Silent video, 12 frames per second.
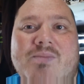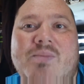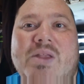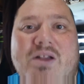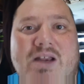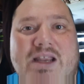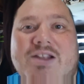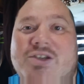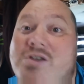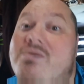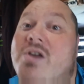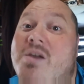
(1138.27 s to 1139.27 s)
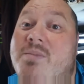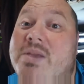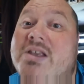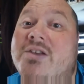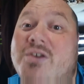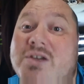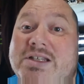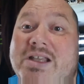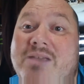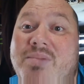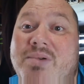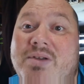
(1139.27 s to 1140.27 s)
bill collector showing up at your
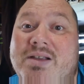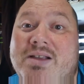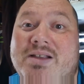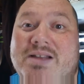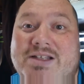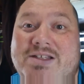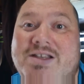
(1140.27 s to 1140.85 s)
doorstep, that's